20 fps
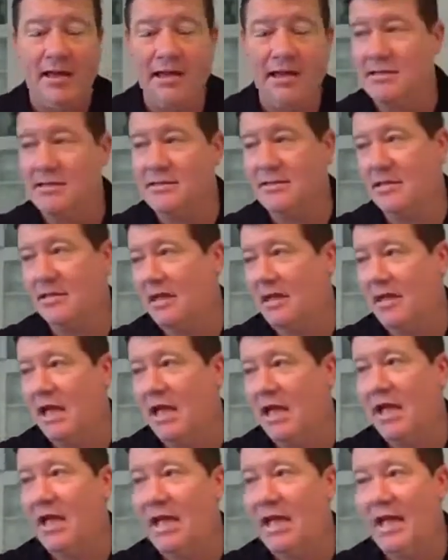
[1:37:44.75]
he's
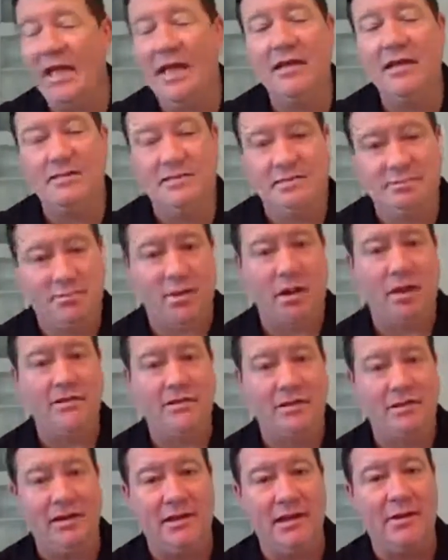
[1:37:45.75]
he's a
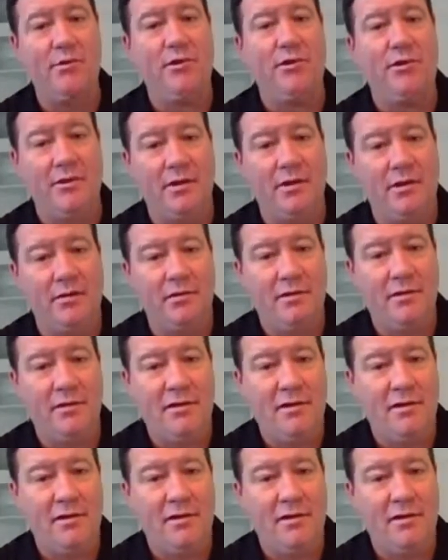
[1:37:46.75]
celebrity there